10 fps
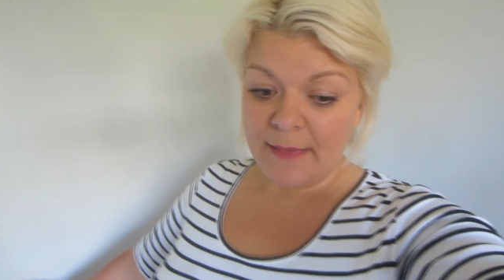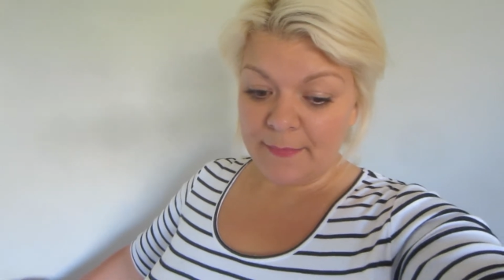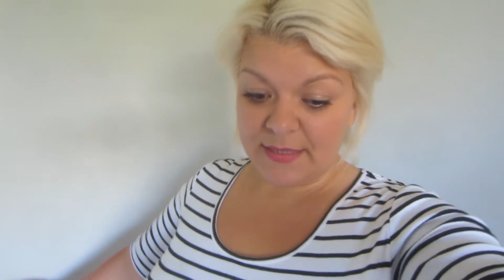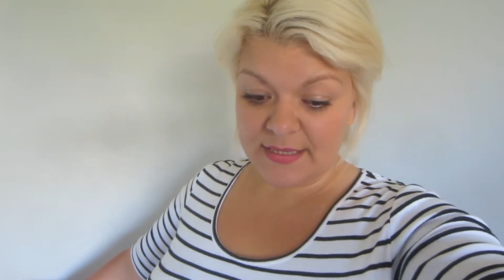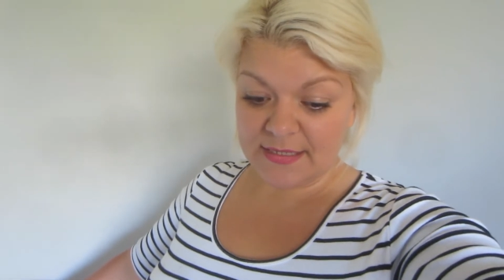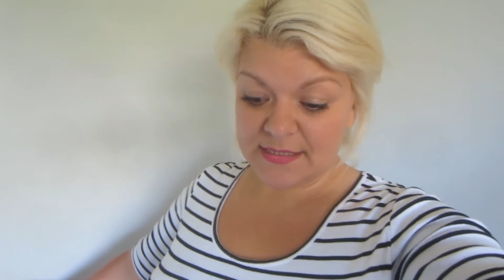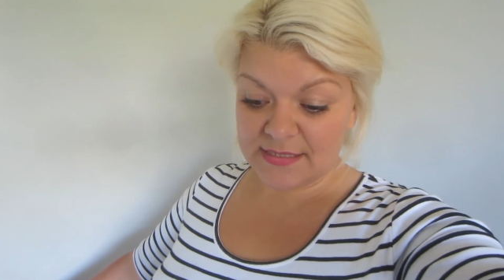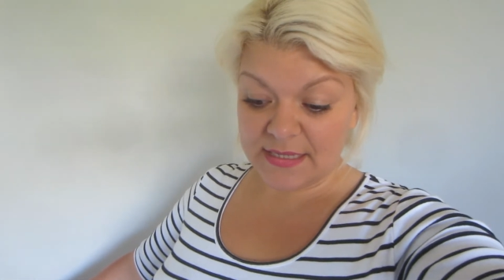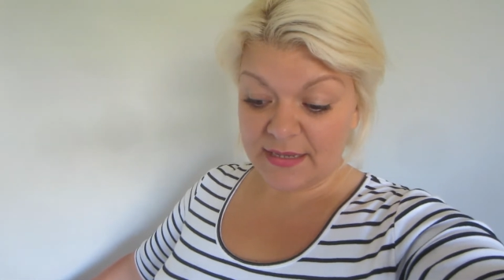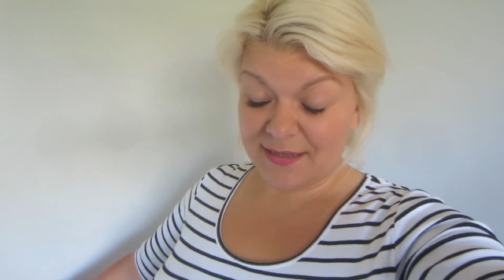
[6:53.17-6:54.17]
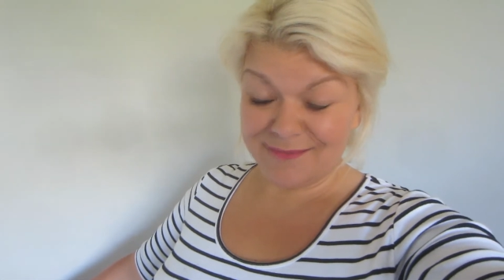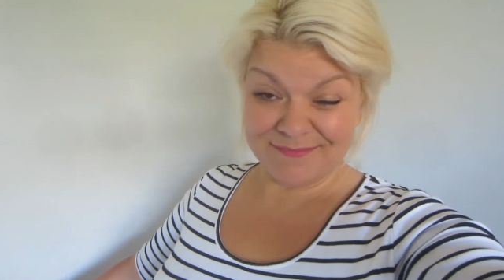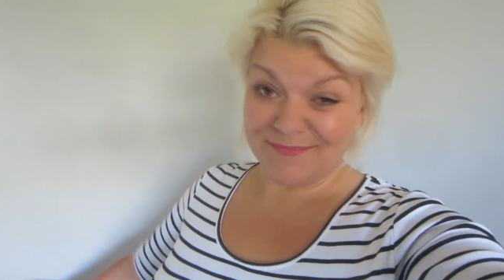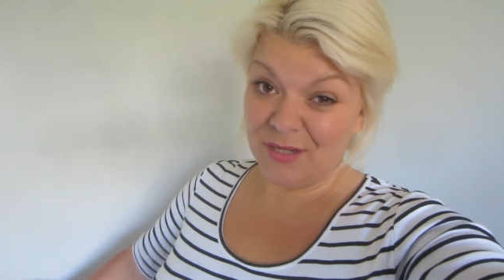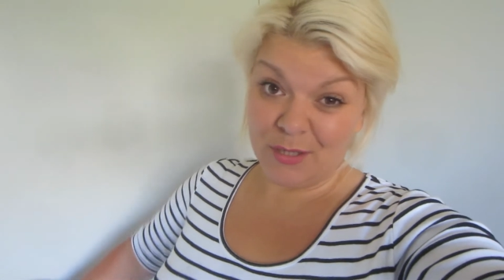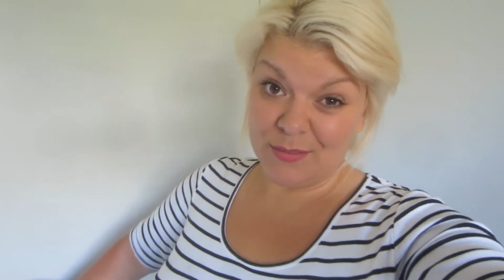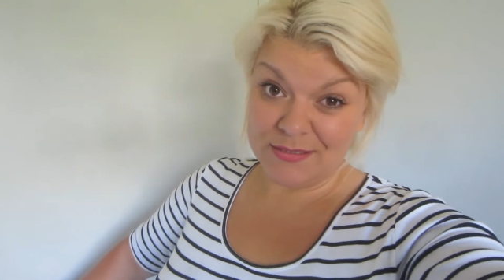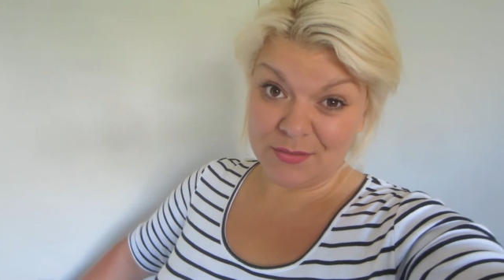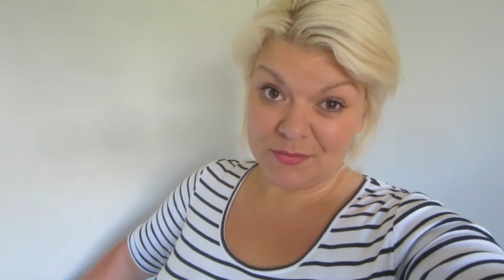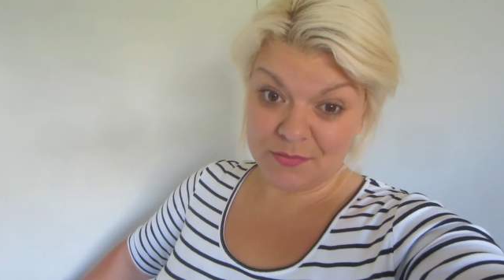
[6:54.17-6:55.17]
because, yeah, I
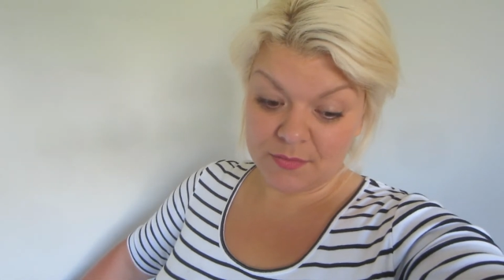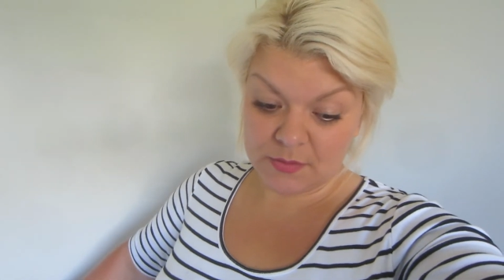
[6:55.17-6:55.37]
always do,